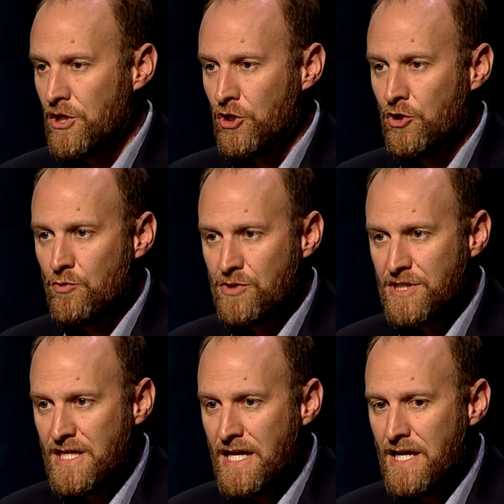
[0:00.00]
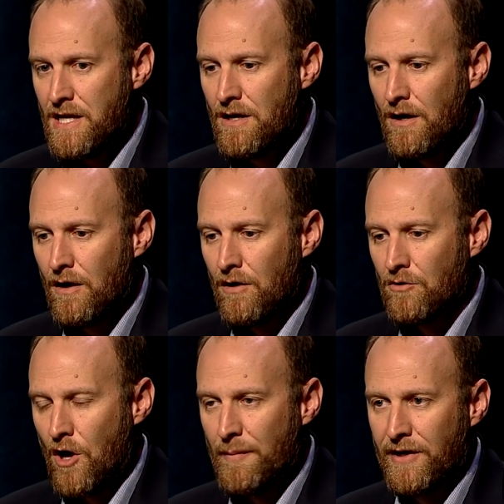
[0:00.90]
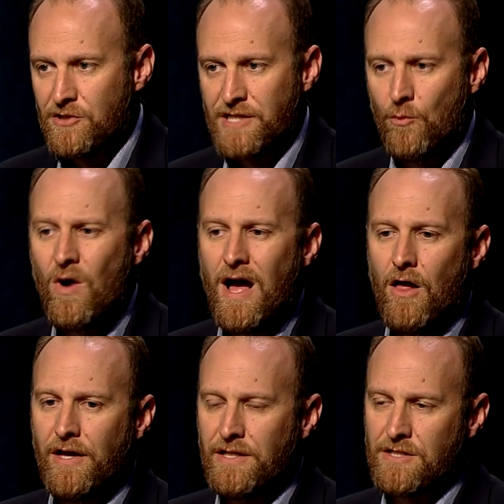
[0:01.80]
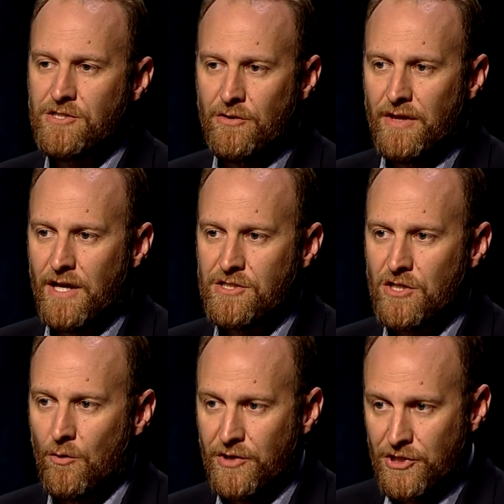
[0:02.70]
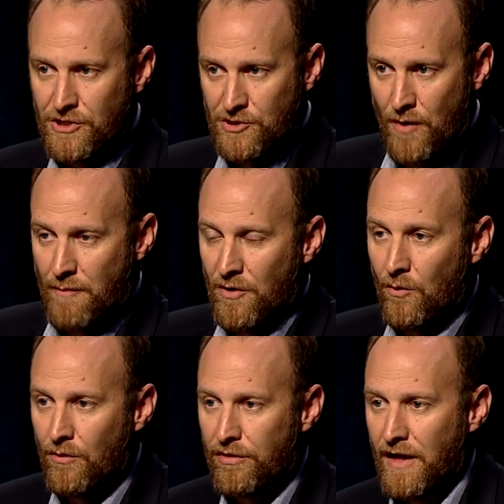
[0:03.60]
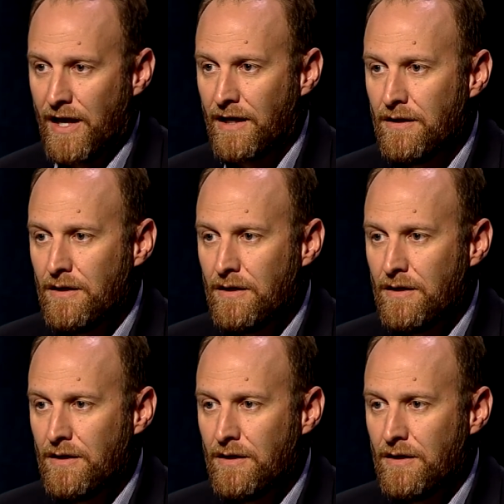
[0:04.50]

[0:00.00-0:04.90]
you see lawmakers say, well, it doesn't do this, so we should just scrap the whole thing.